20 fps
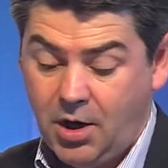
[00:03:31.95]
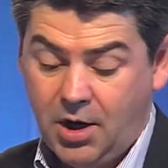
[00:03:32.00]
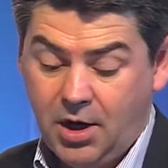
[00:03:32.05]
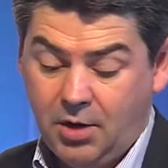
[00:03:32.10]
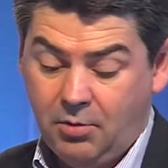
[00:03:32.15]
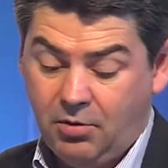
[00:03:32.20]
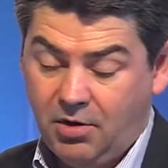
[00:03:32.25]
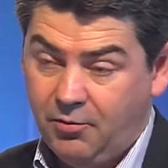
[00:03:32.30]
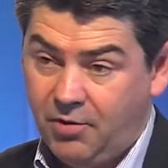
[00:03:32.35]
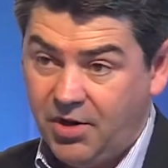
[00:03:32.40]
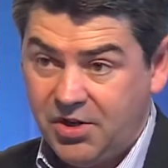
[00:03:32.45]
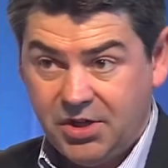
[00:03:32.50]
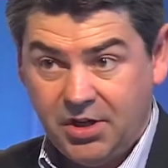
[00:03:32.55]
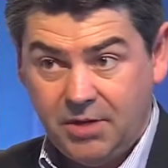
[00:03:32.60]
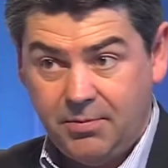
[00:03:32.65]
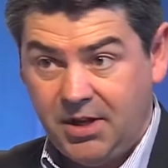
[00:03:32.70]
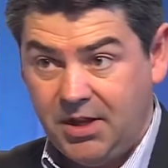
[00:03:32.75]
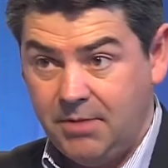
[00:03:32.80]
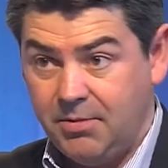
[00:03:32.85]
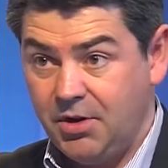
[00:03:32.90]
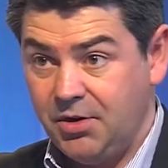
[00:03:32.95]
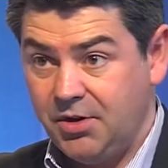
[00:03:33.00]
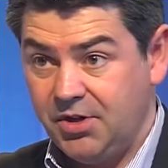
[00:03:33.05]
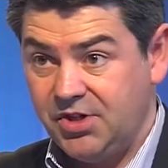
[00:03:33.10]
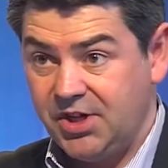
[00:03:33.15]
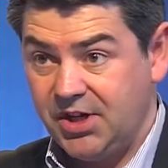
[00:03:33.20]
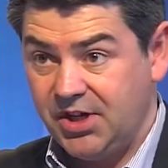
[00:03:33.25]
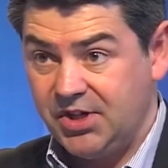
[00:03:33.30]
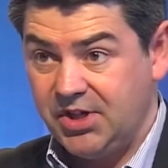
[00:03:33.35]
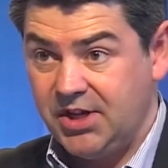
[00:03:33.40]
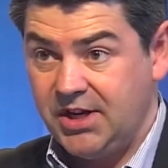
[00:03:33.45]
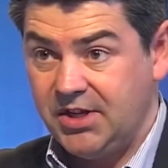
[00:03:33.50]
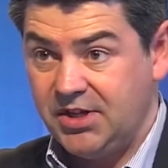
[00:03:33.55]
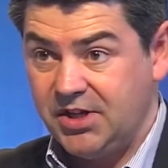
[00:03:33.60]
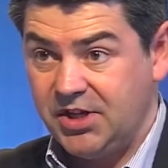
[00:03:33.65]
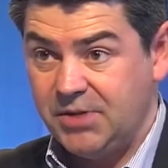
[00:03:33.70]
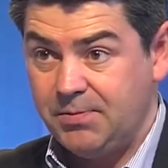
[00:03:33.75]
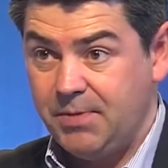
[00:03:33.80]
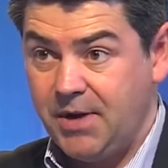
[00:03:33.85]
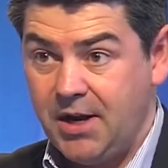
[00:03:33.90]
We recently beat them at under-16s in
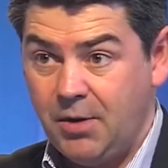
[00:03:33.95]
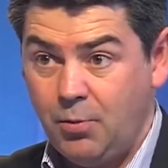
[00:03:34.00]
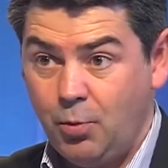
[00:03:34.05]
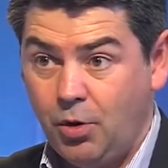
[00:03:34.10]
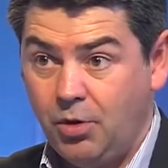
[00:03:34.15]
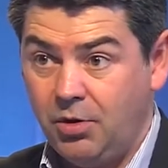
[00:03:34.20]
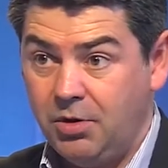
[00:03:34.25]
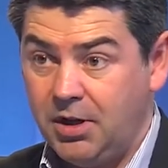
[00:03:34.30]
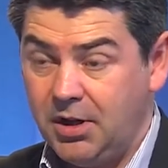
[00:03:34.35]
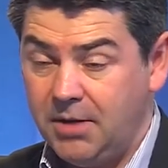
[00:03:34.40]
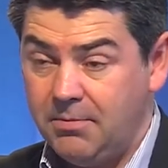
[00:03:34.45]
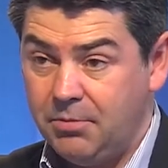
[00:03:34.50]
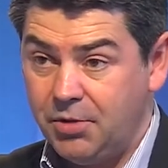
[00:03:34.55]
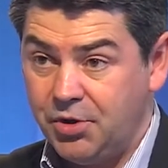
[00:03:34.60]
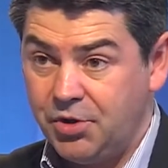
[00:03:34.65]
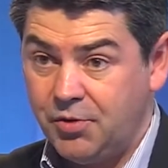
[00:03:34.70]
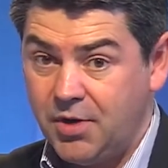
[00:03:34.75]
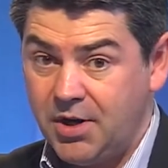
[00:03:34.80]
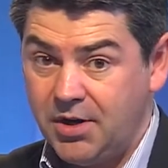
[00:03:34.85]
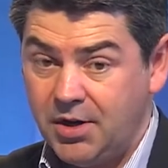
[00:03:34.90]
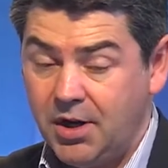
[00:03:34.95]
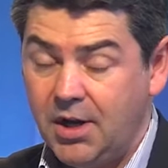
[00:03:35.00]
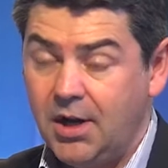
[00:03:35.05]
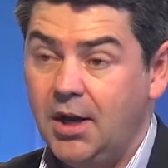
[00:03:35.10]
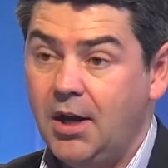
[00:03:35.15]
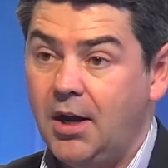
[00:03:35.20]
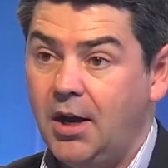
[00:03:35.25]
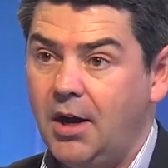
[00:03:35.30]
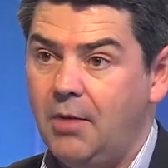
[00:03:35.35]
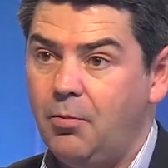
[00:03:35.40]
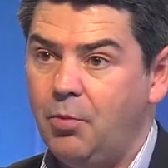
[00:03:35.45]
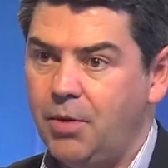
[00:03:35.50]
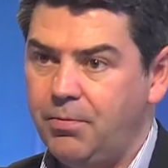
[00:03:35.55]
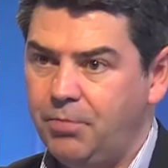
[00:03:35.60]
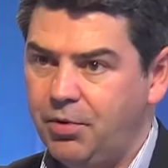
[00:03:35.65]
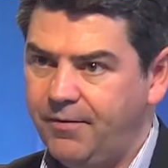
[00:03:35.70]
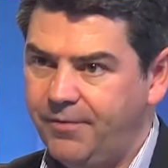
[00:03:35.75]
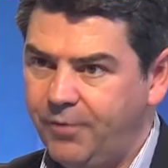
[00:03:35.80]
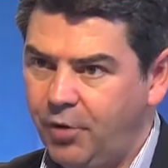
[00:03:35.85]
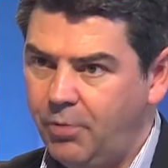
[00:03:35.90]
Spain, 1-0 in Madrid, and we're
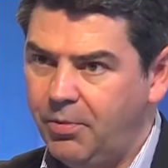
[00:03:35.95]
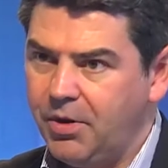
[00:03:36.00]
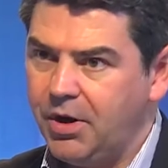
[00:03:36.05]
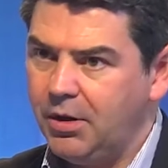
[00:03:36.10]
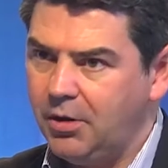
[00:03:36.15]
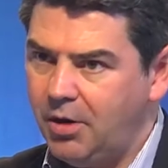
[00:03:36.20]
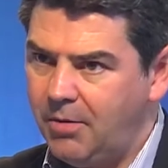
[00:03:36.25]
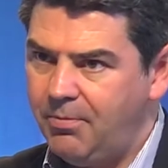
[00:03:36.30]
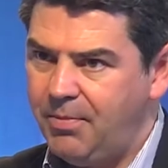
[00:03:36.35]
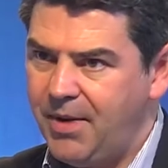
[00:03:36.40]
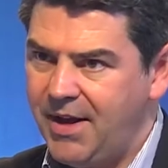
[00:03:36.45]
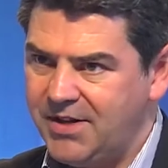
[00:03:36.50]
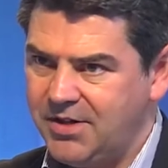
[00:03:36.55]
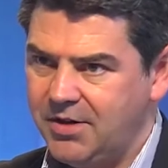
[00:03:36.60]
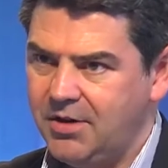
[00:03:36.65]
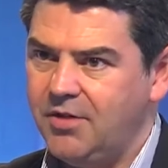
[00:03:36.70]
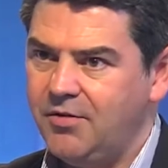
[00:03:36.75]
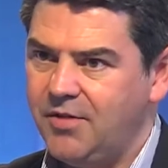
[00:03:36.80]
performing a lot better.